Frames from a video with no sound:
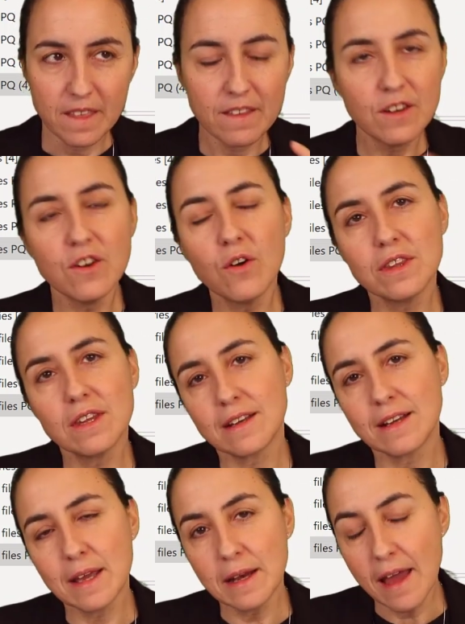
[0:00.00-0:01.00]
You know
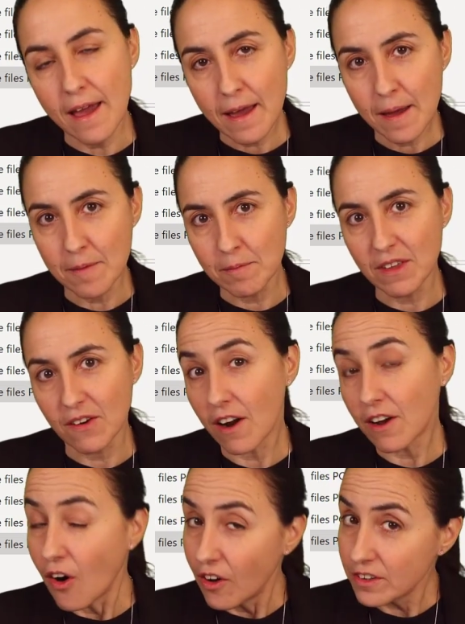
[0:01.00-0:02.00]
that in M, there are
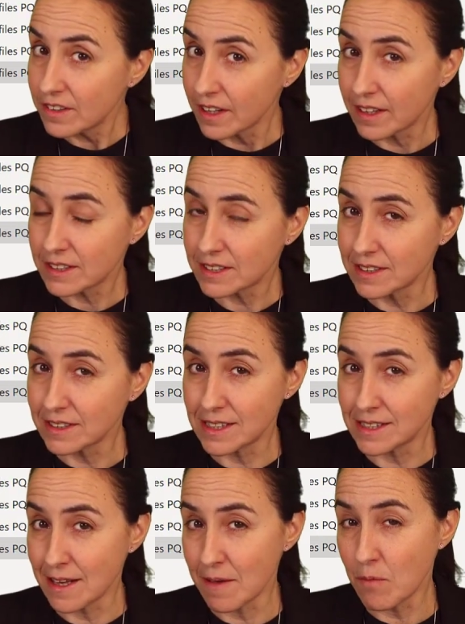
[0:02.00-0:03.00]
contexts the
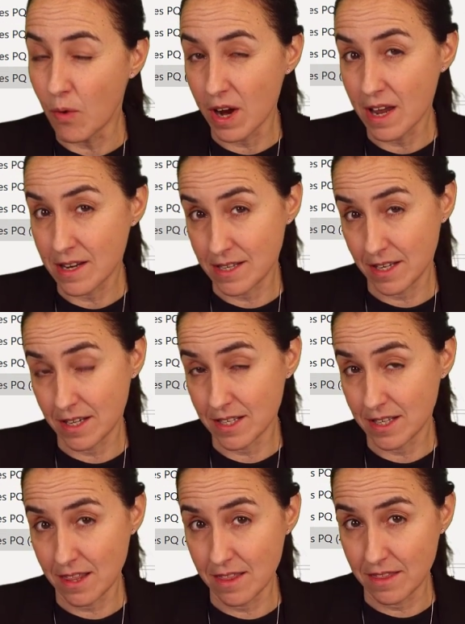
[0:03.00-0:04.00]
same way as it
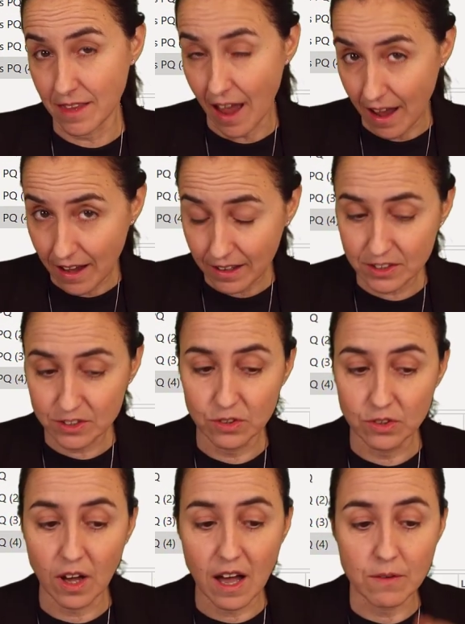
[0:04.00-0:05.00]
is in DAX. So
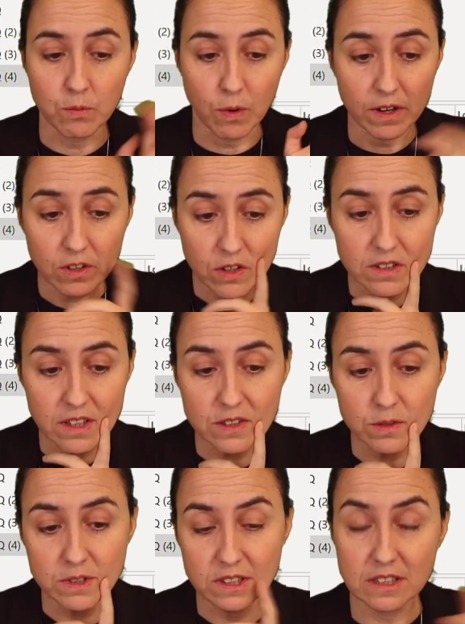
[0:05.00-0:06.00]
you have one
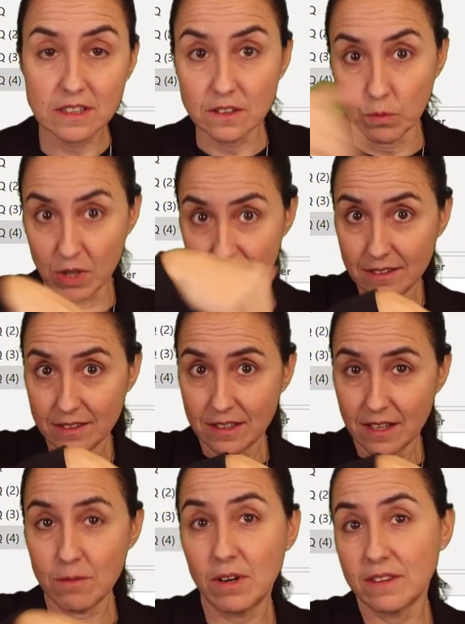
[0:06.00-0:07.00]
context which is in, within the
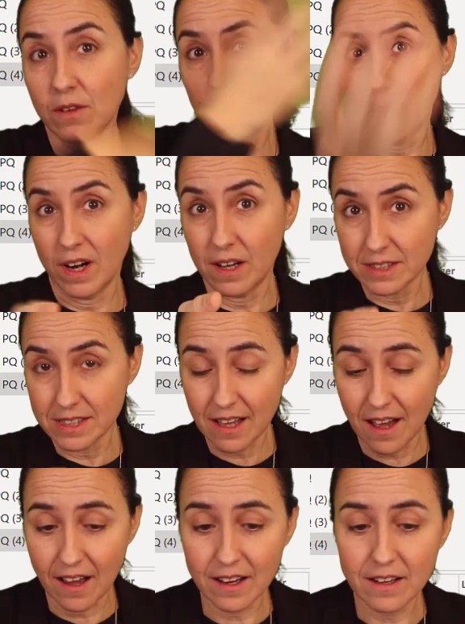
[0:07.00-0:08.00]
table and then one
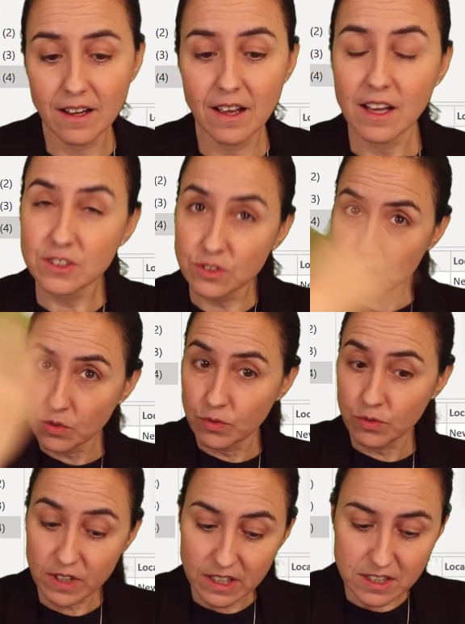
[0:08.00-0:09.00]
outside. So to
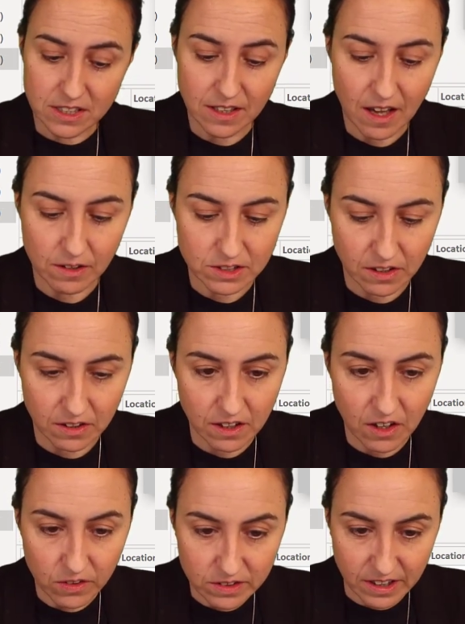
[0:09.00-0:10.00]
reach the outside
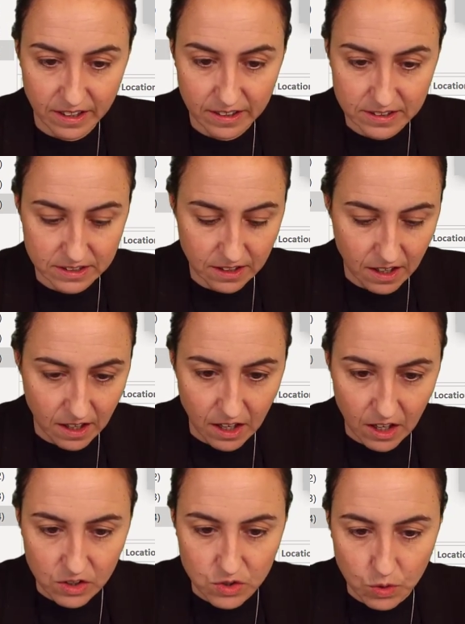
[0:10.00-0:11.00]
context,
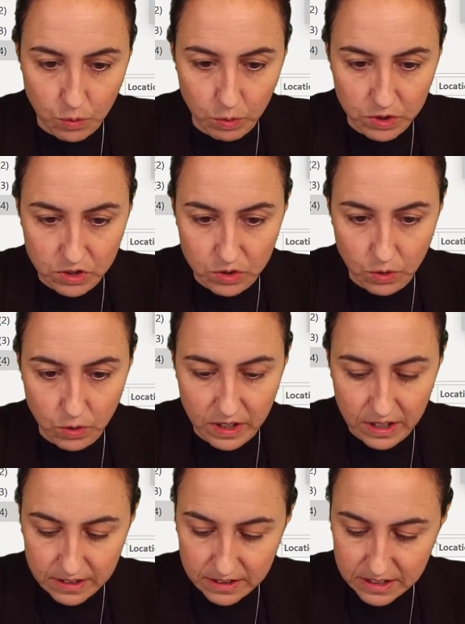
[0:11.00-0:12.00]
you would do,
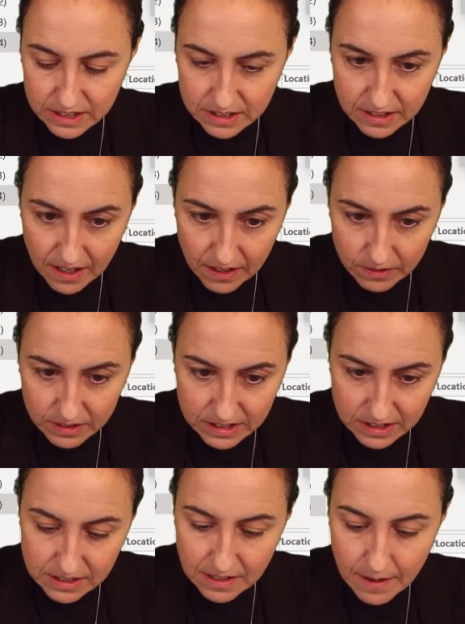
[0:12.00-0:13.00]
instead of,
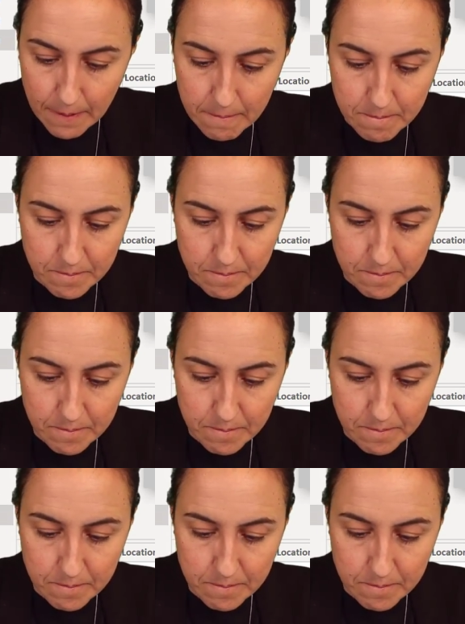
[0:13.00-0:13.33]
this is the,